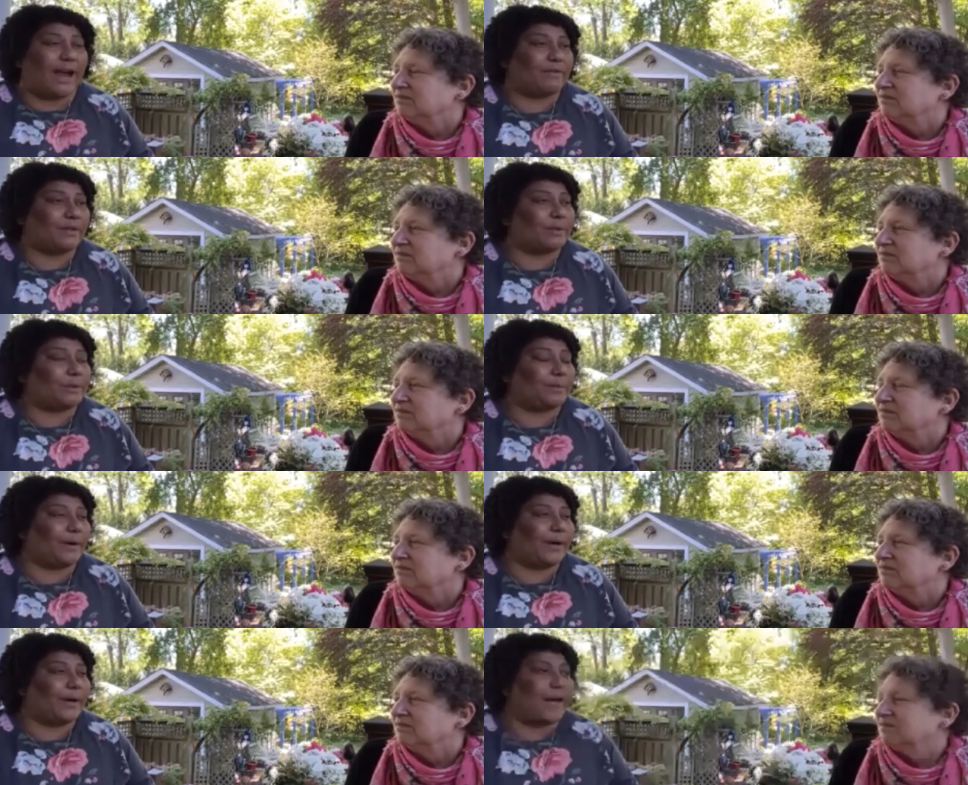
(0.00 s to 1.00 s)
Speaker 1: after school
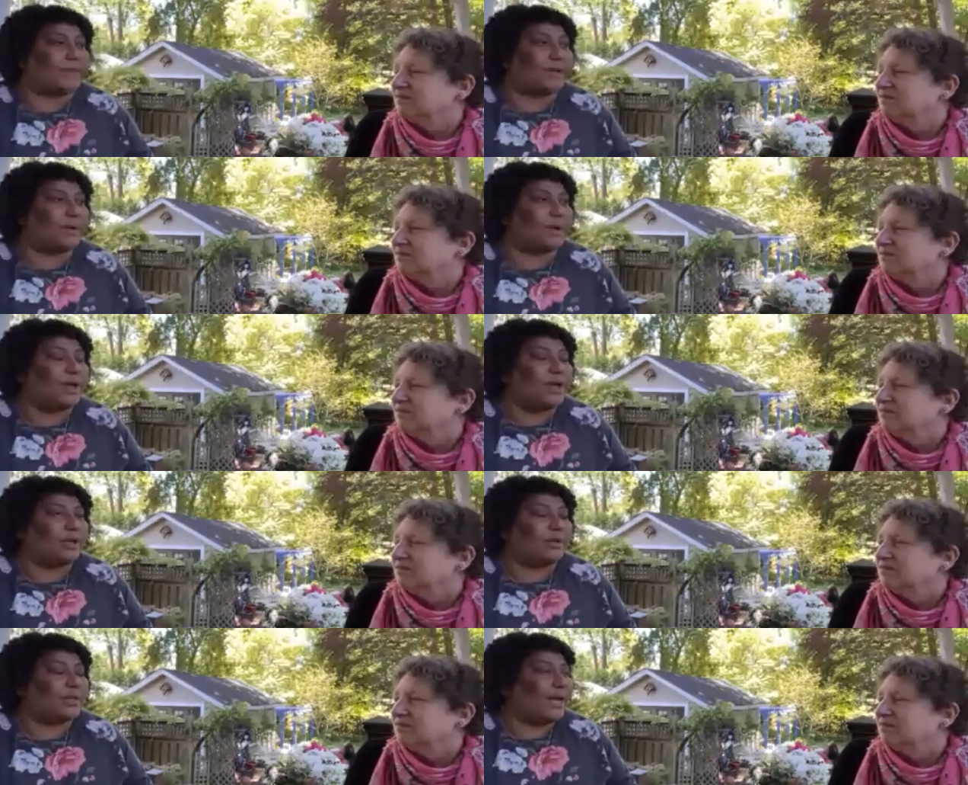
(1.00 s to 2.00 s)
program. So
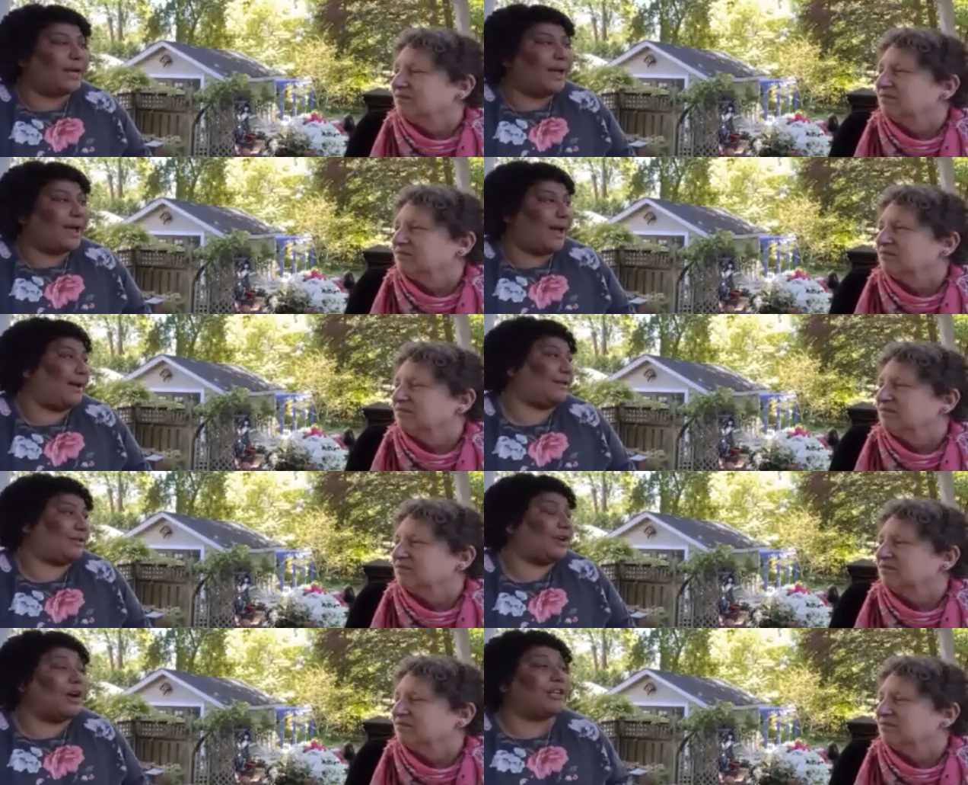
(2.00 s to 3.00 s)
you then
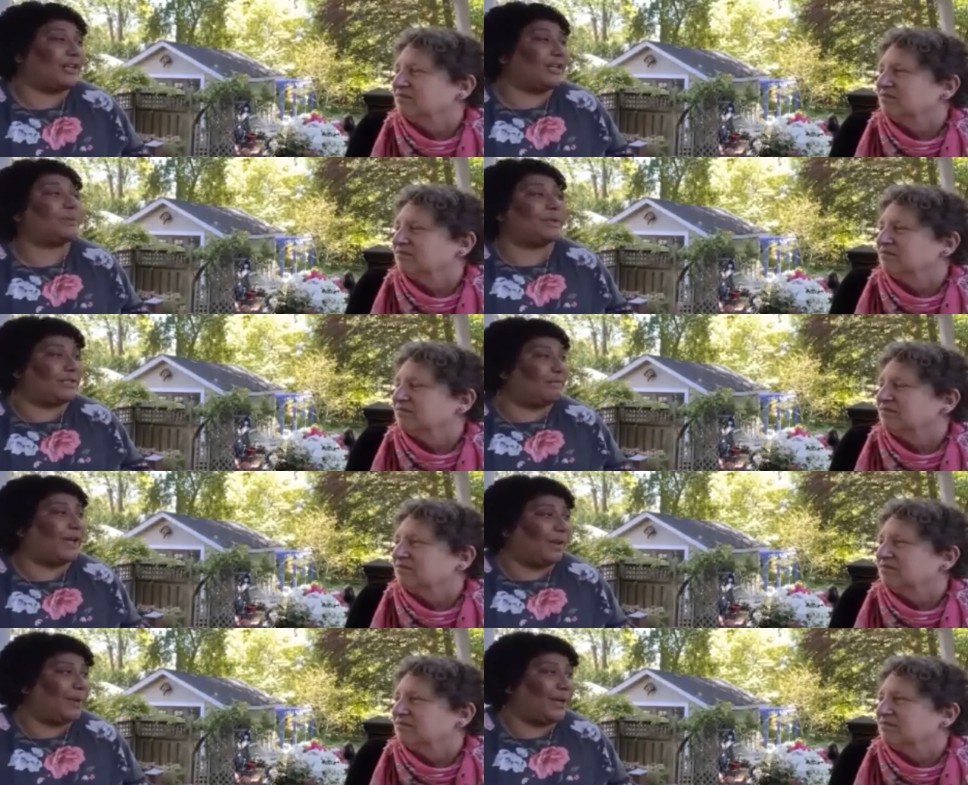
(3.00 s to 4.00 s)
charged us with
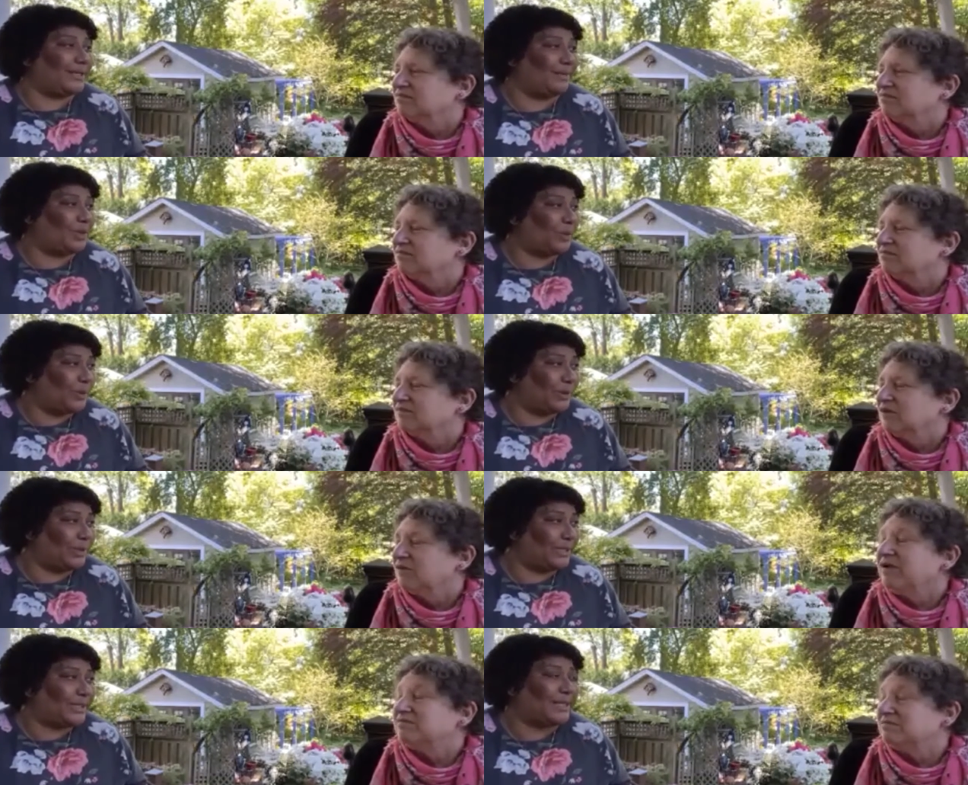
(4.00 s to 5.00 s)
developing some tools.
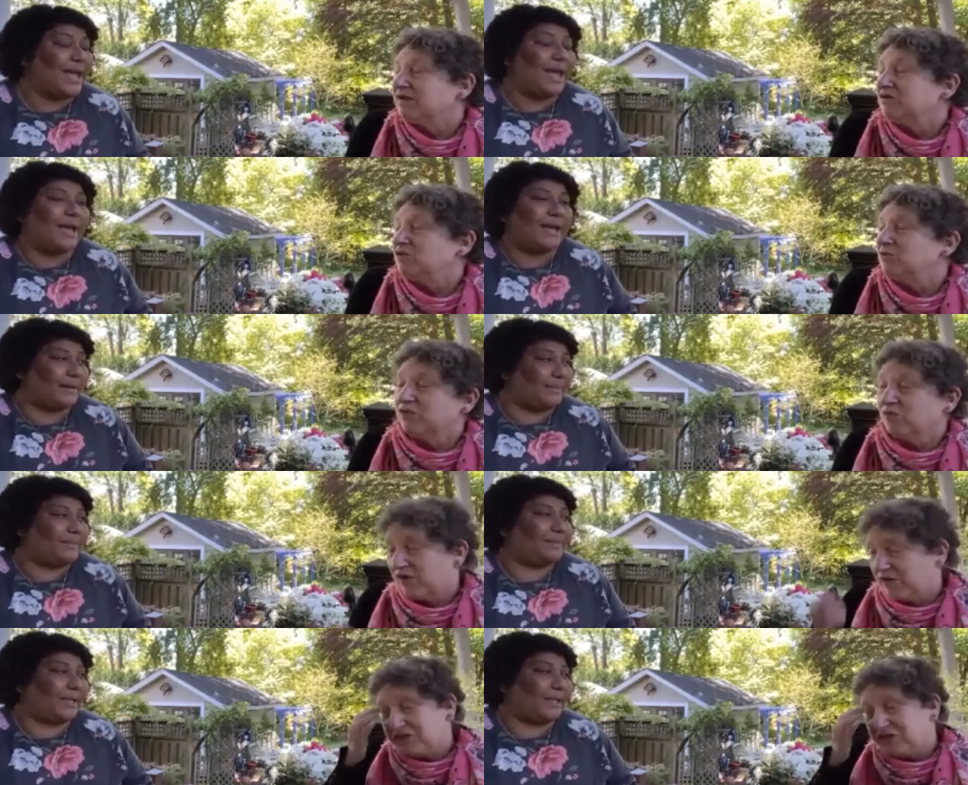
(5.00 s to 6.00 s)
Right. And you were the
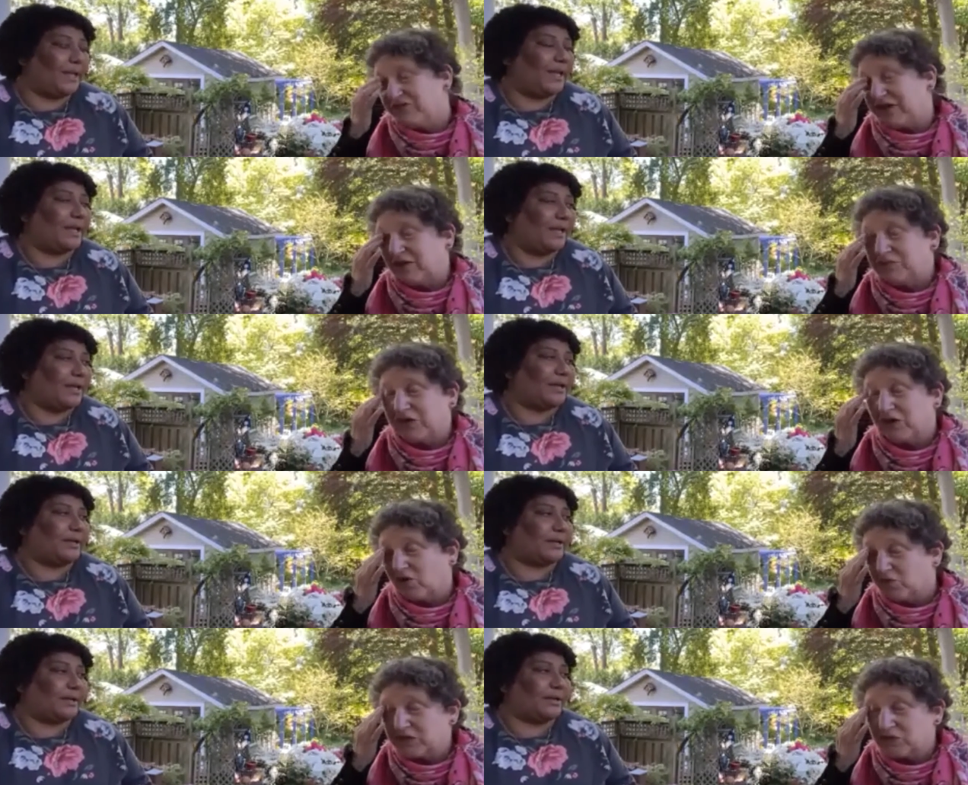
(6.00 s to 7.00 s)
one that
Speaker 2: developed a, a
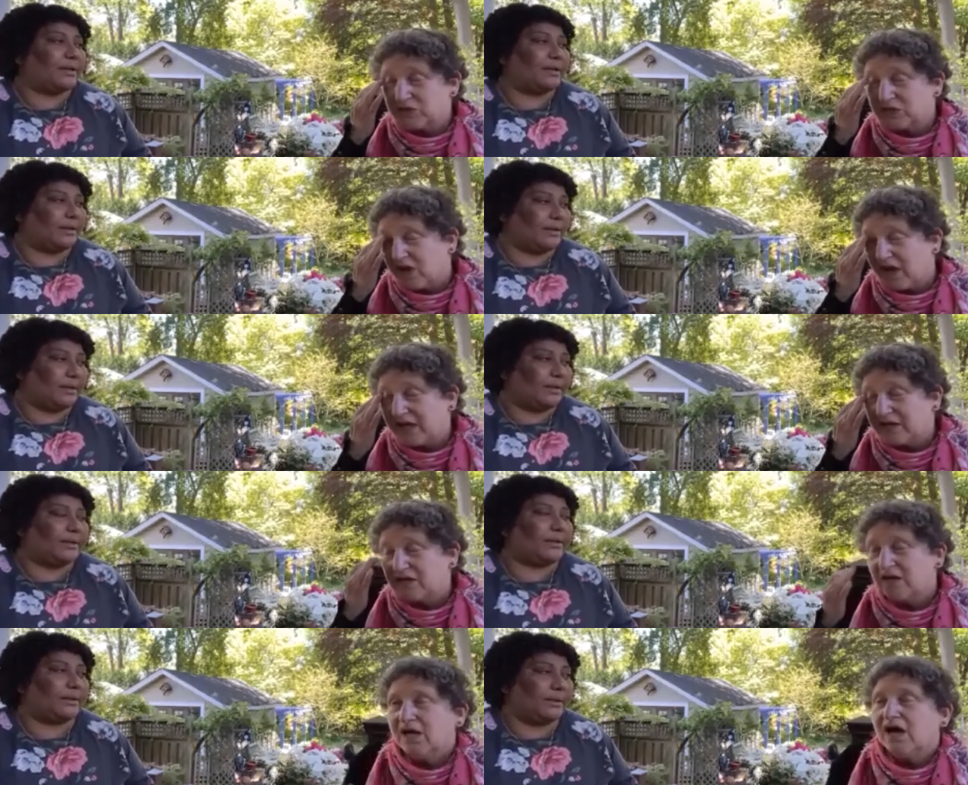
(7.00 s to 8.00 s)
resource guide.
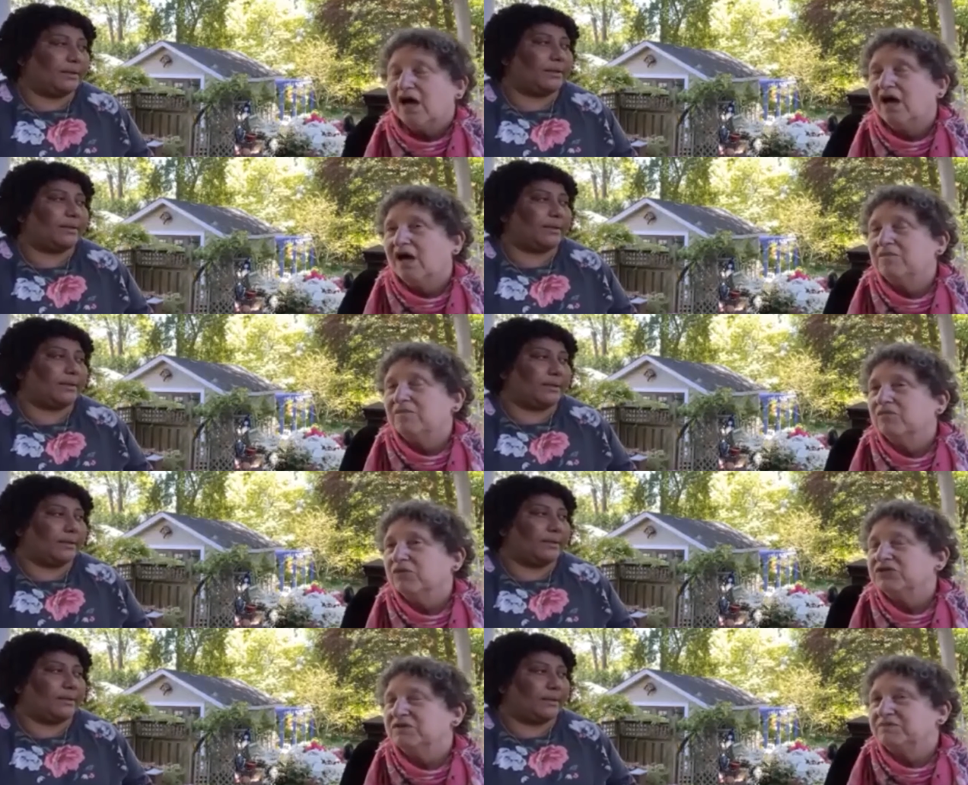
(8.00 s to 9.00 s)
Um, we
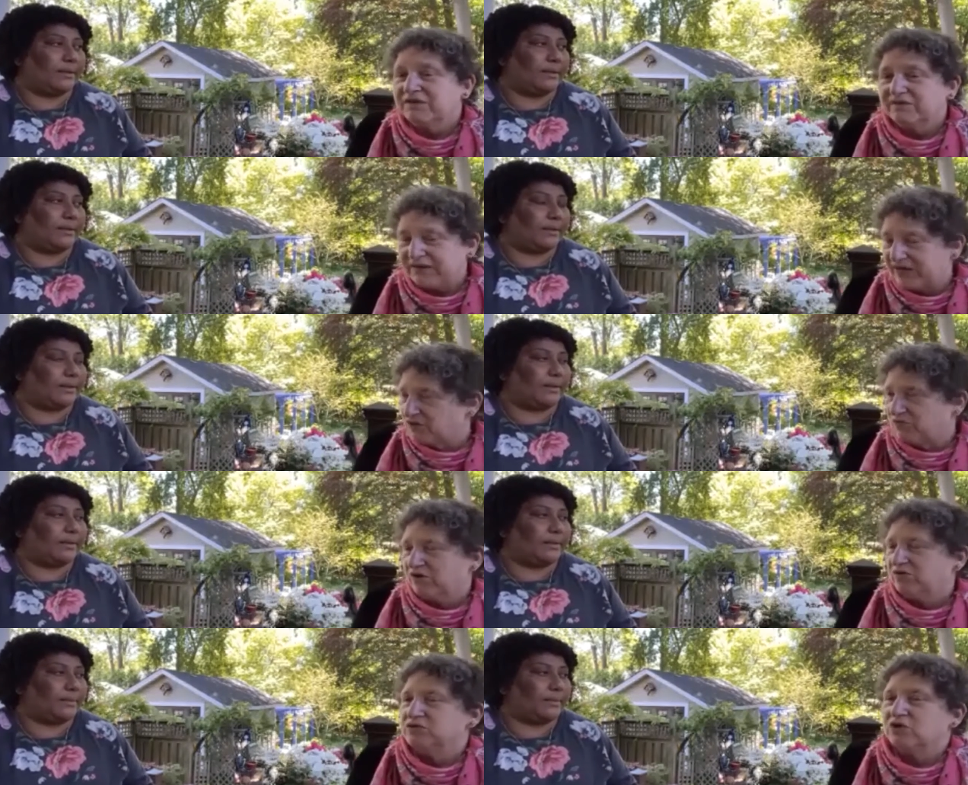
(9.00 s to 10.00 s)
did a big event at
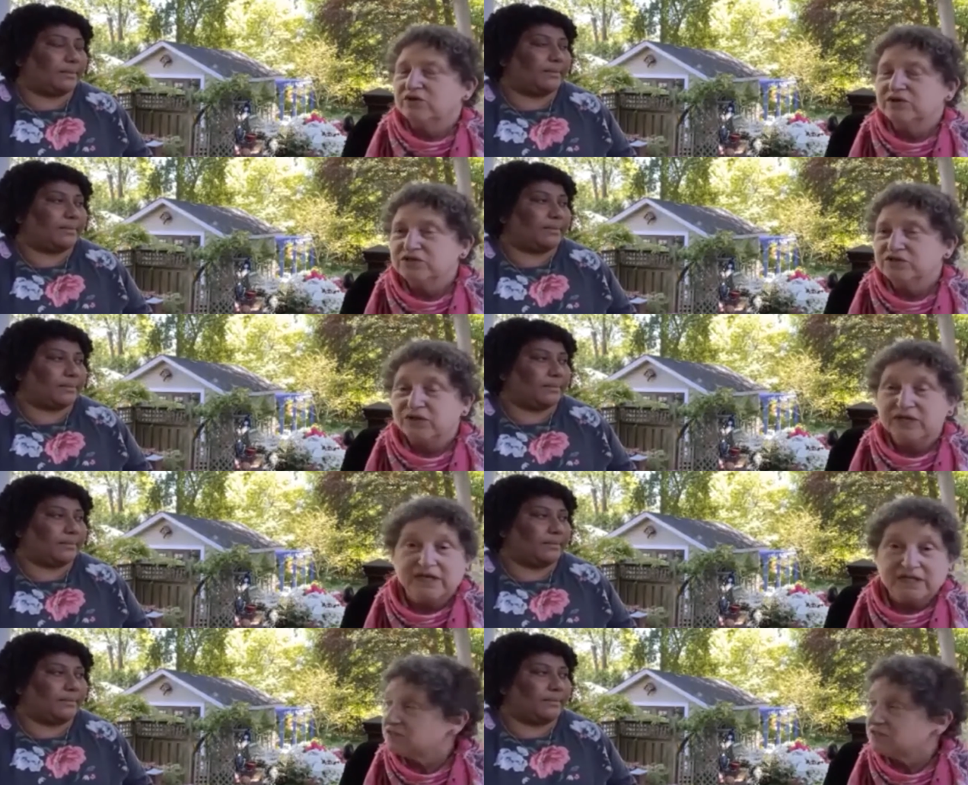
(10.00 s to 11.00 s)
Rutgers Gardens for
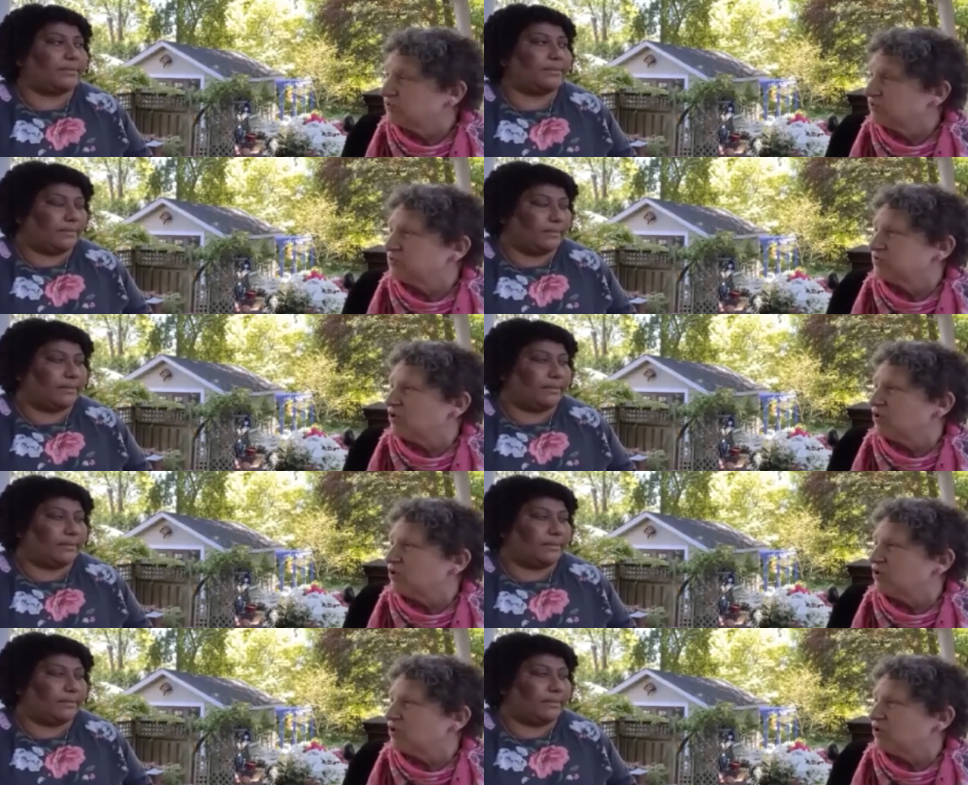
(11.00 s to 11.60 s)
kids, which was